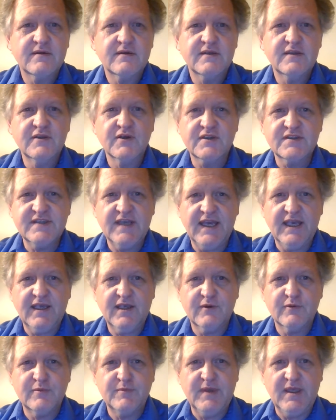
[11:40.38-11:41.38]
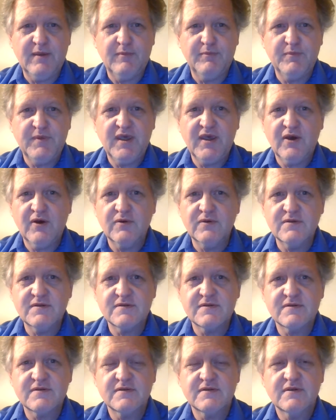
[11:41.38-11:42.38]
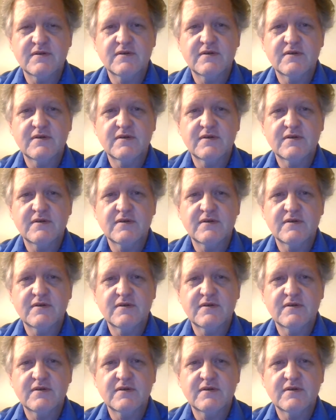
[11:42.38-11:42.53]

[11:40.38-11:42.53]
looks like it would be pios,